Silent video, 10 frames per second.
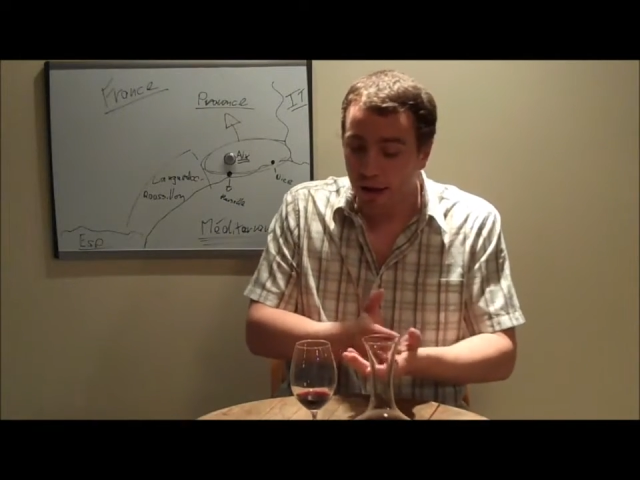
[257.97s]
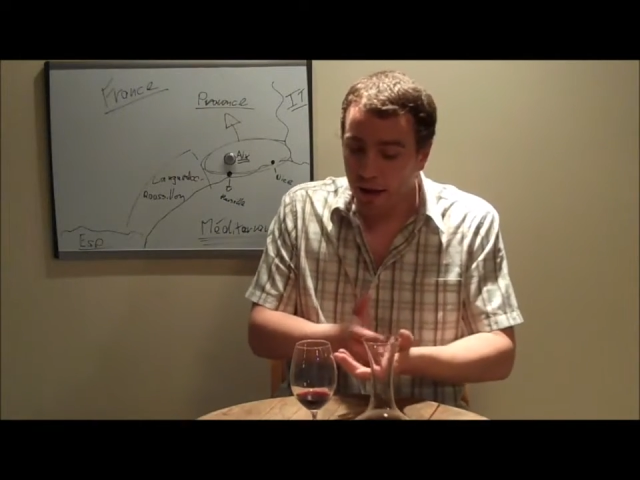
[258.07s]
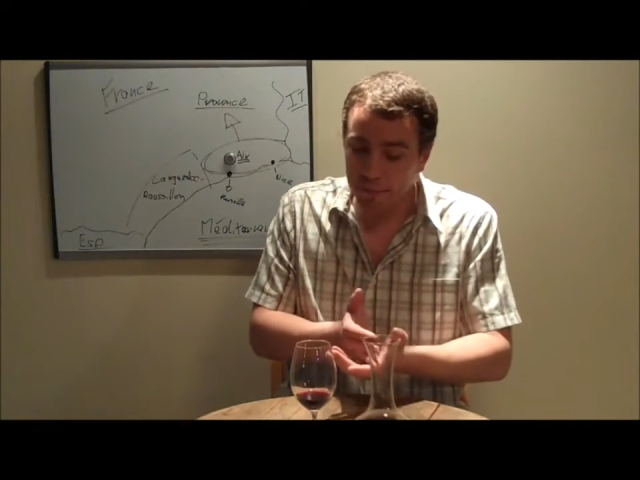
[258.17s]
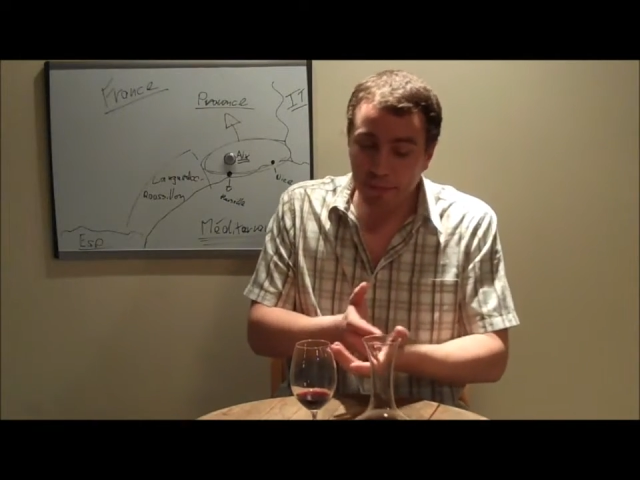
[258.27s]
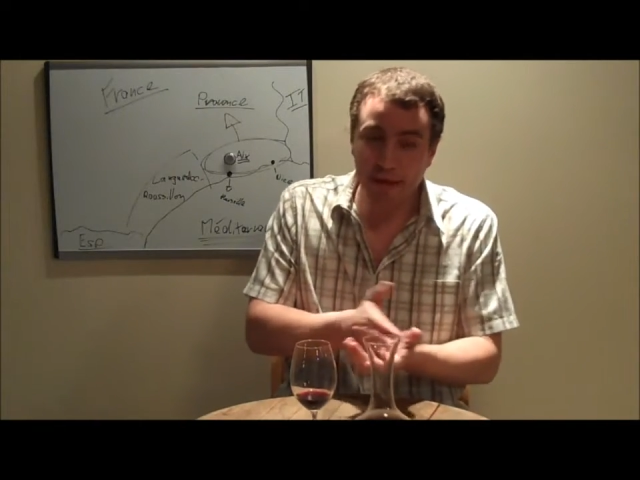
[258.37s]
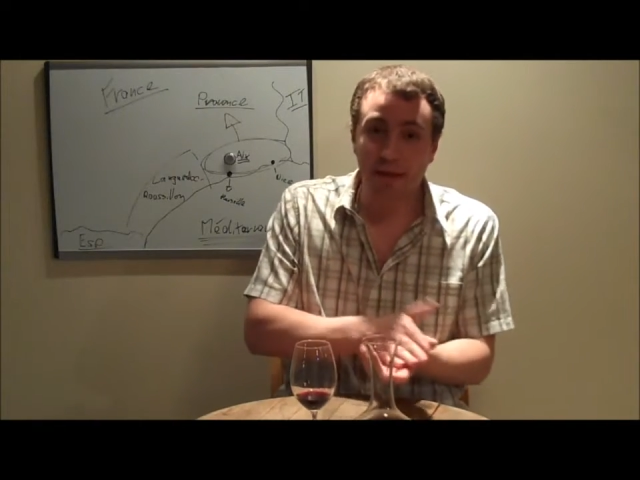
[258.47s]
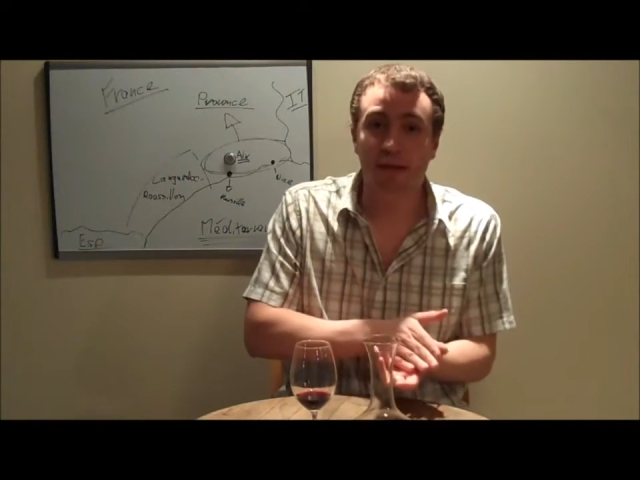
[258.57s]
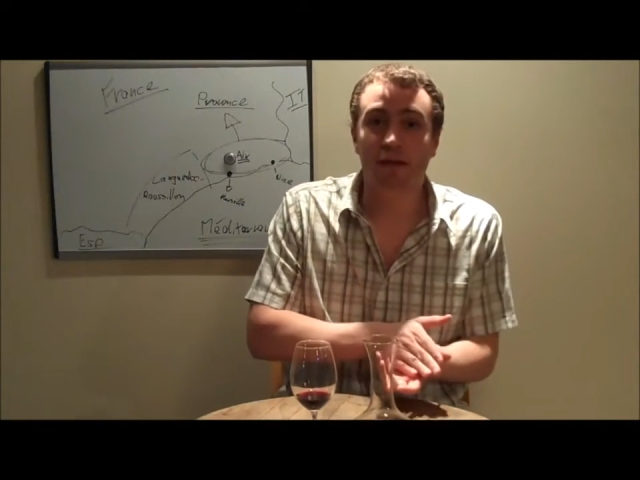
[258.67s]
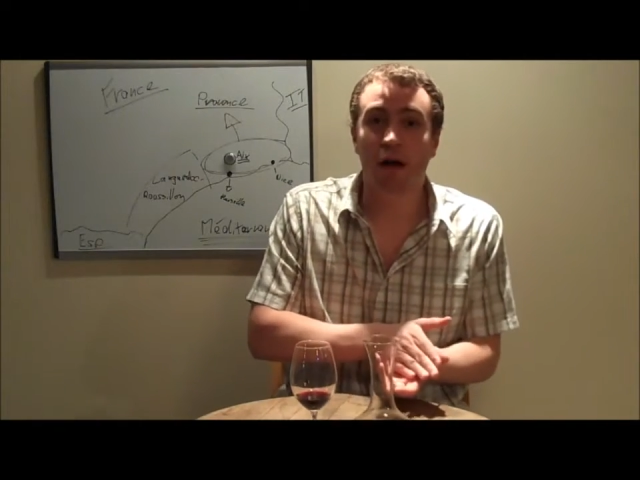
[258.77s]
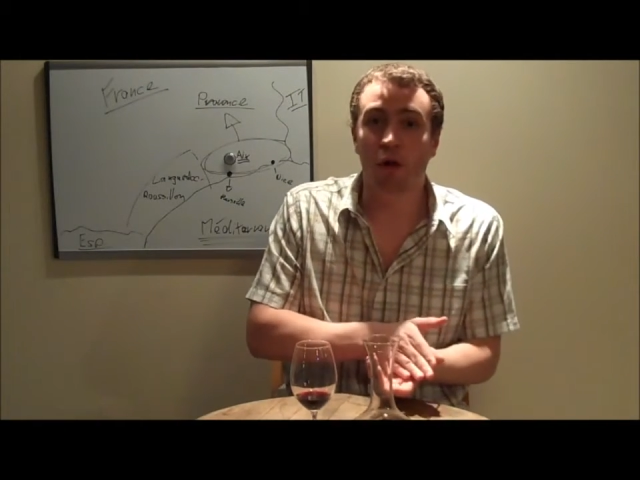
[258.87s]
and making
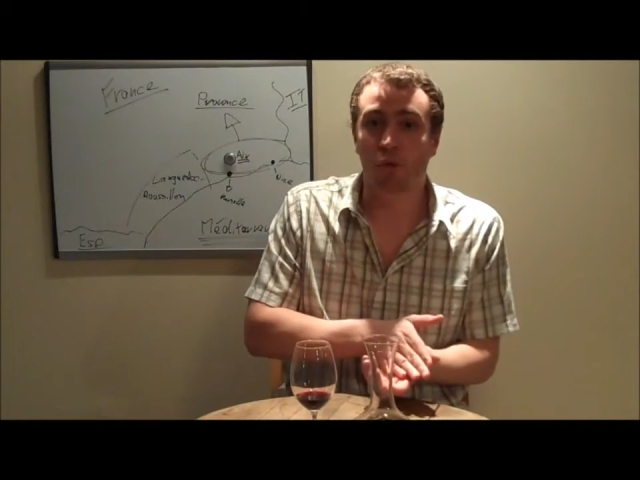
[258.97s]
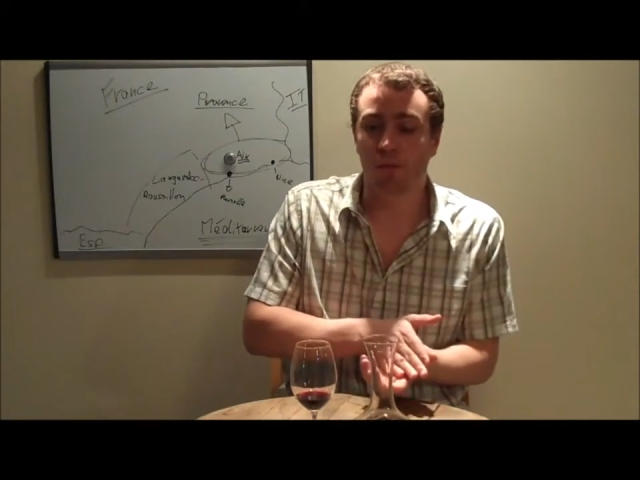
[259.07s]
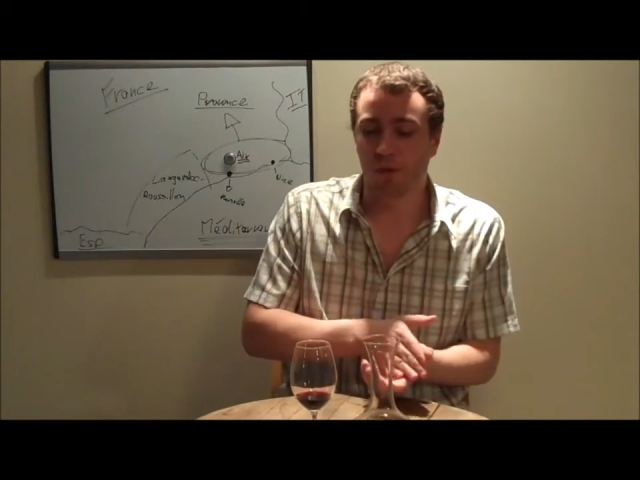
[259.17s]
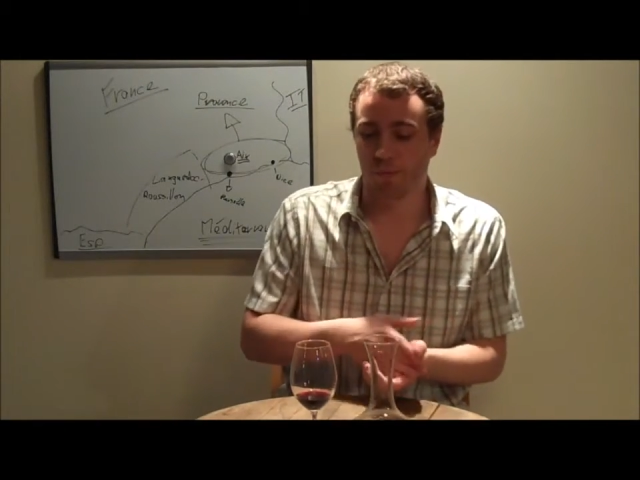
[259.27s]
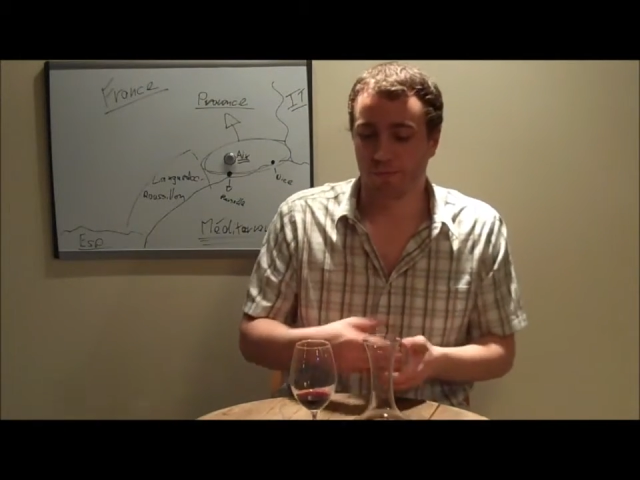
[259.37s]
it tolerable.